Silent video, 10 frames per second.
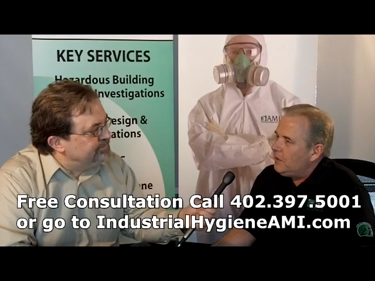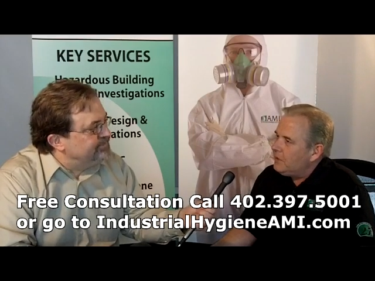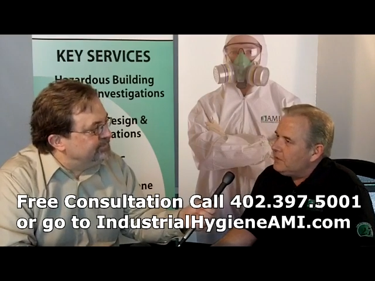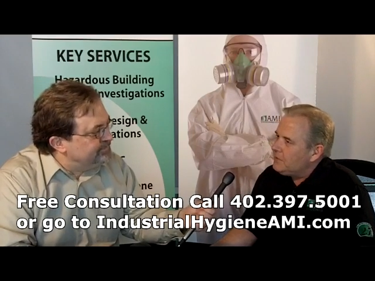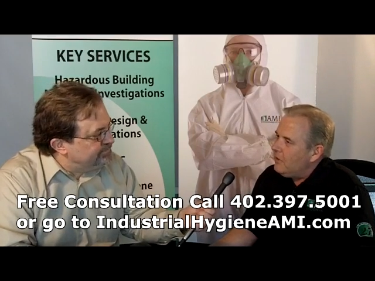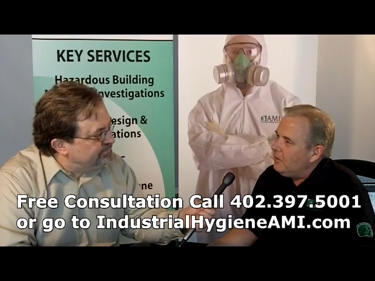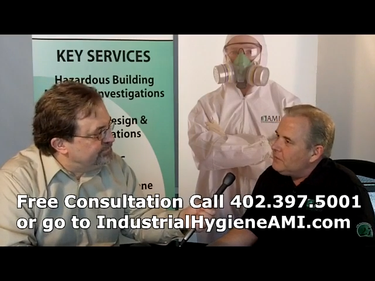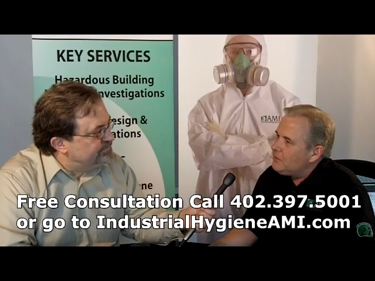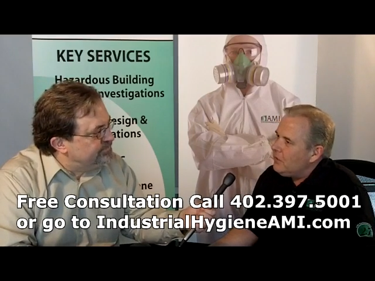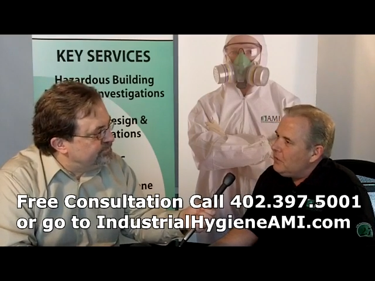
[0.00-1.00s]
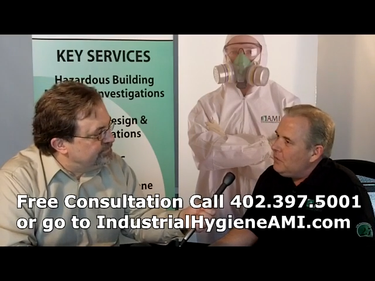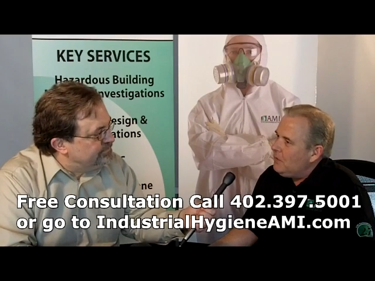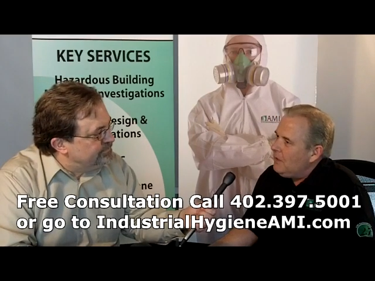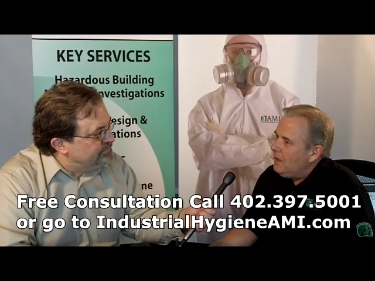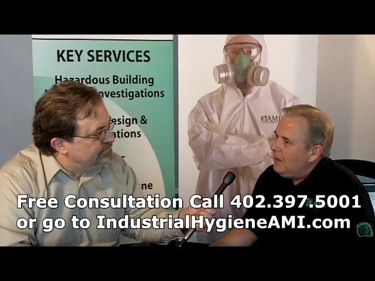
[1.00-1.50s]
Speaker 1: but there's
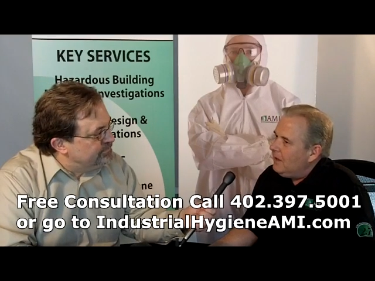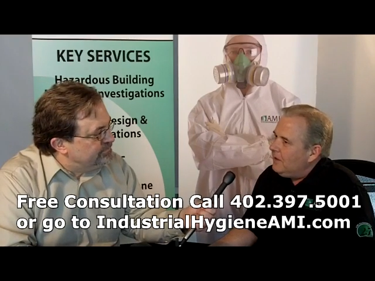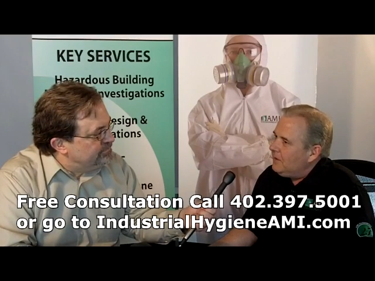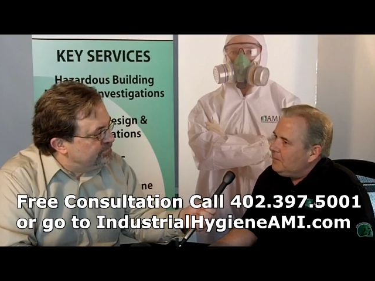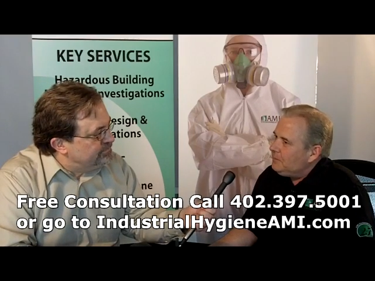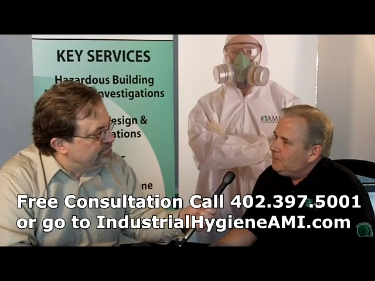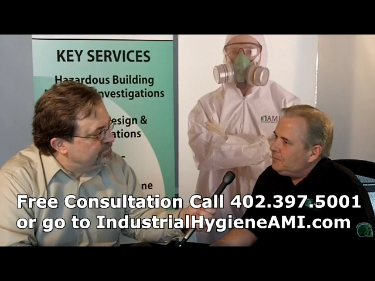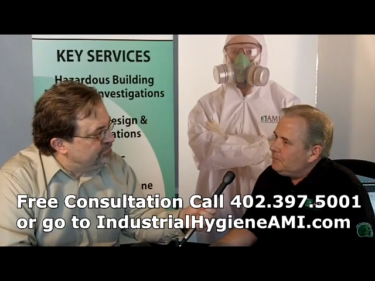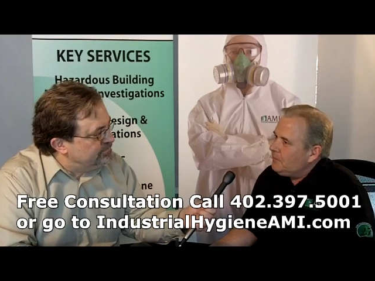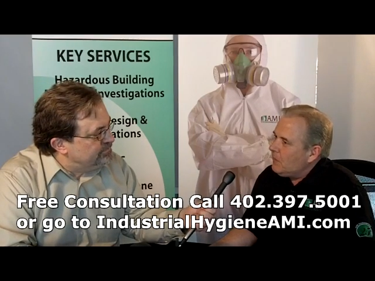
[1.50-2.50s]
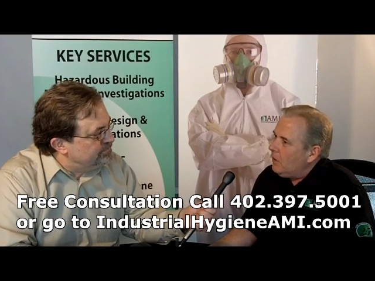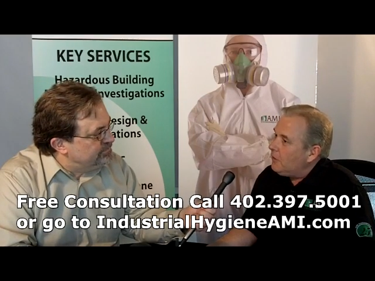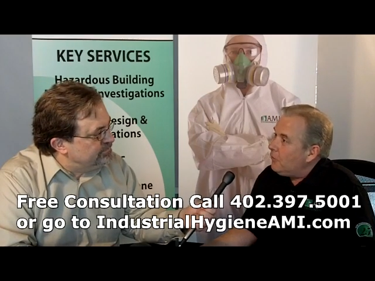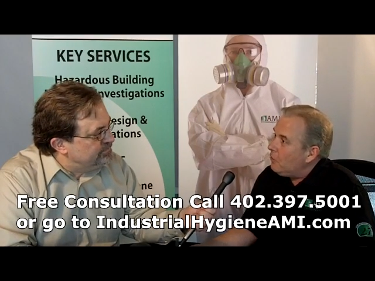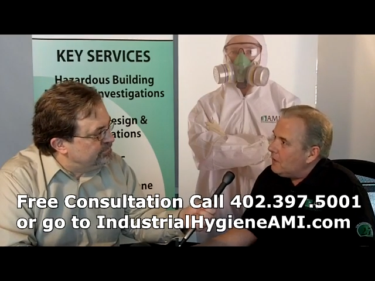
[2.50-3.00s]
also um,
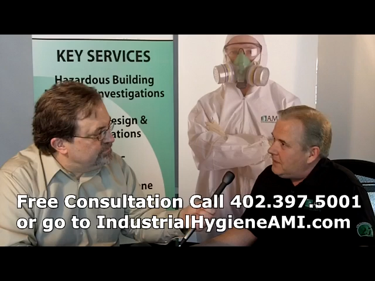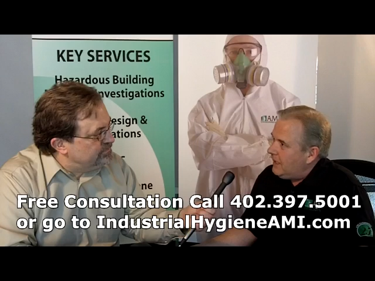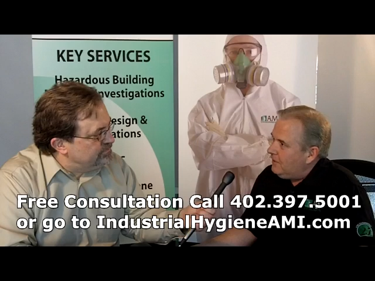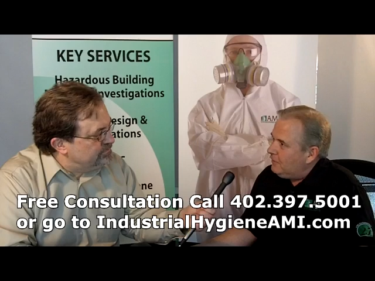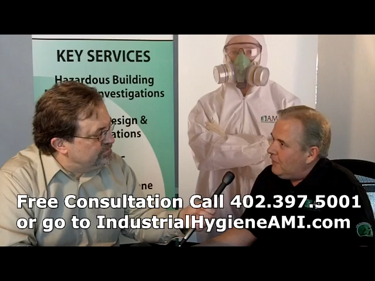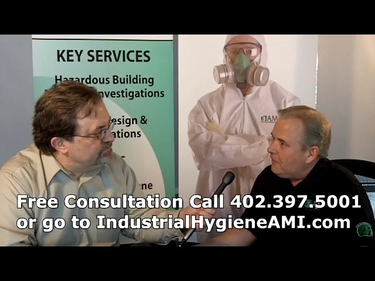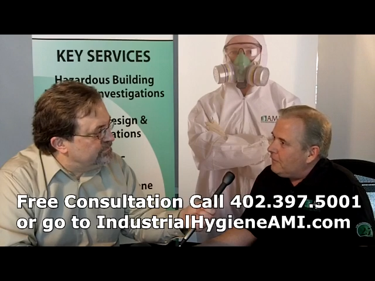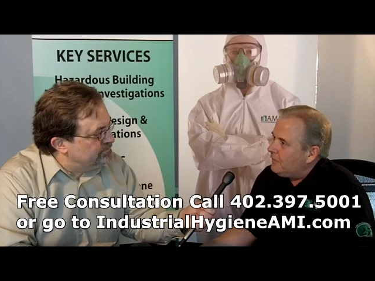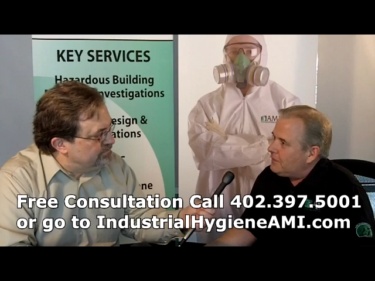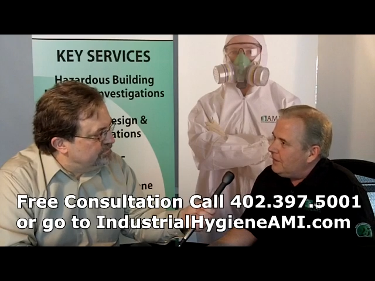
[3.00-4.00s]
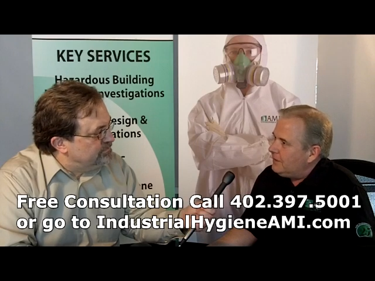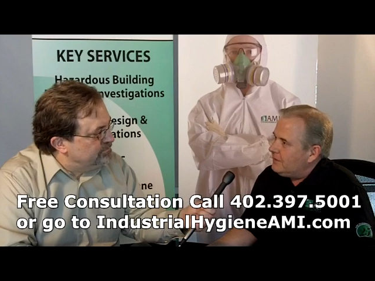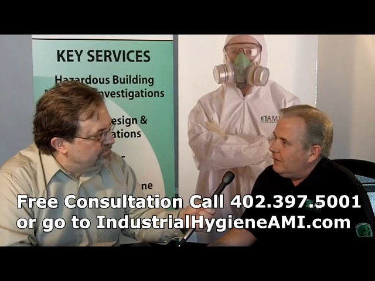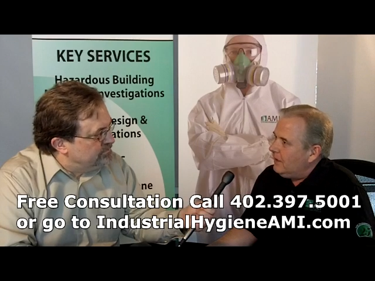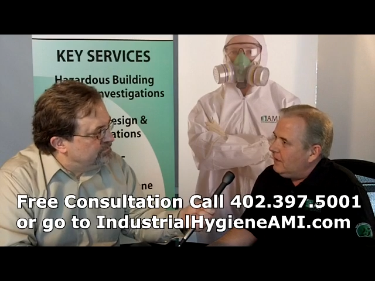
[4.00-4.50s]
authoritative
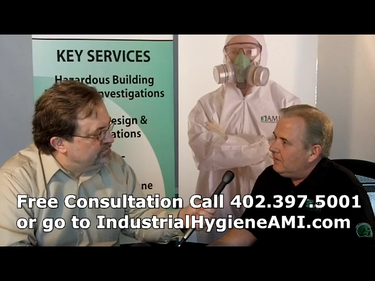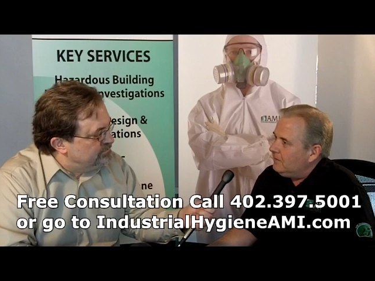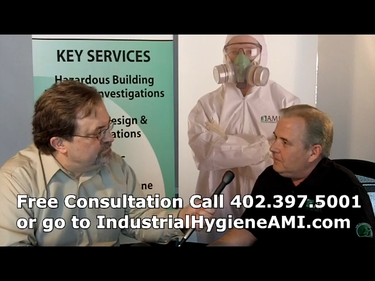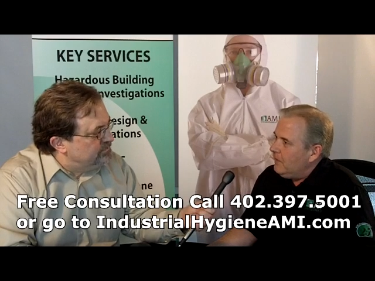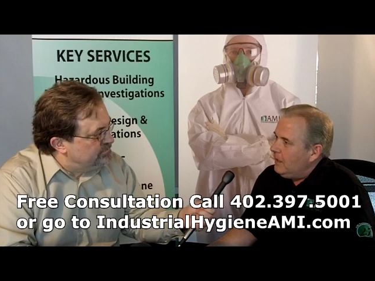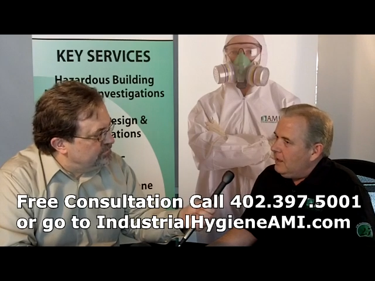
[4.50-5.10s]
references. Um,